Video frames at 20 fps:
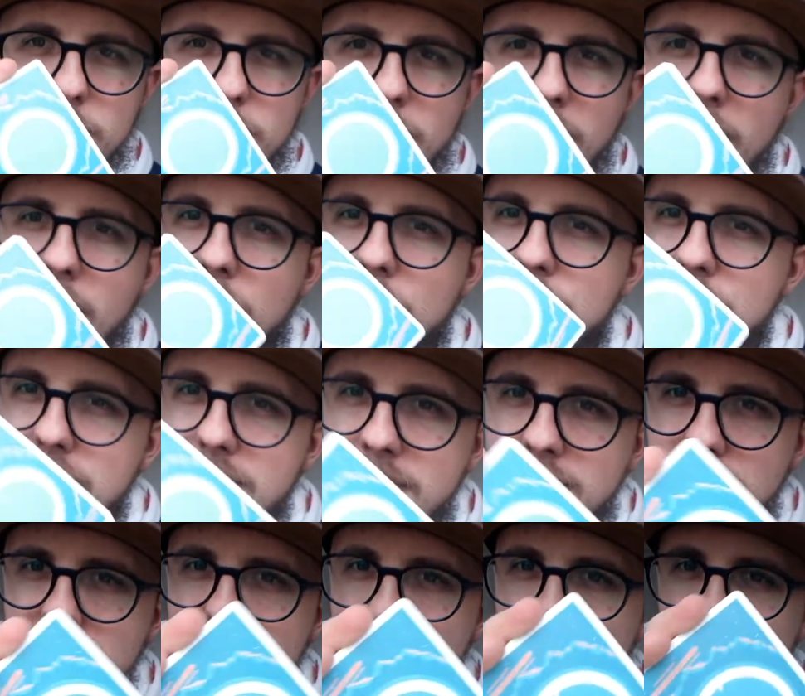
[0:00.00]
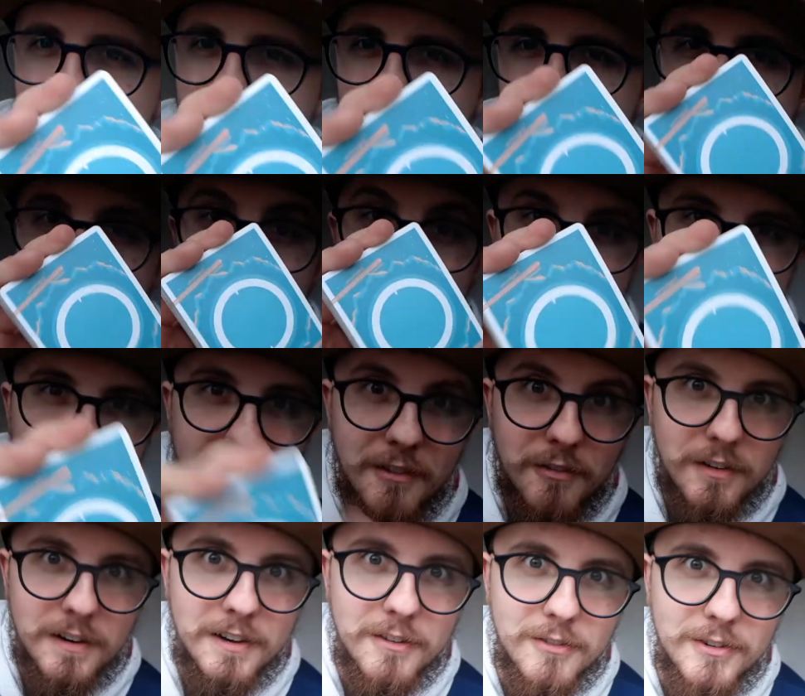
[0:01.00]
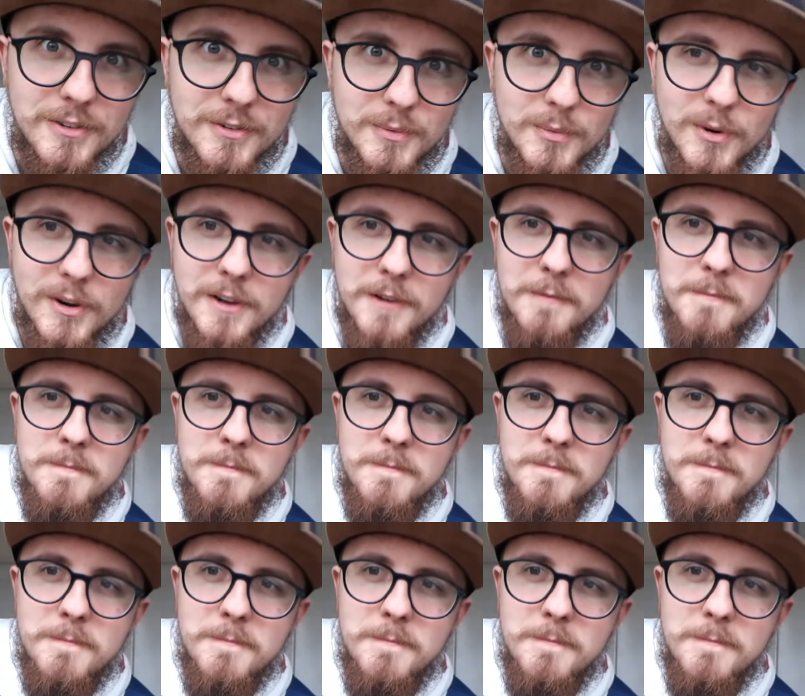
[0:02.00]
perfect in this light so that's definitely a reason why.